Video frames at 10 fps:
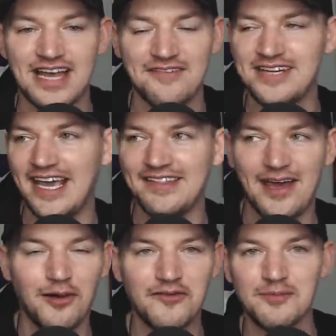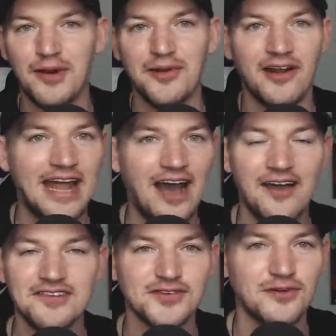I've taken that over from poker, and now
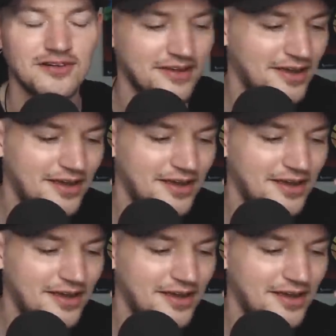I've just sort of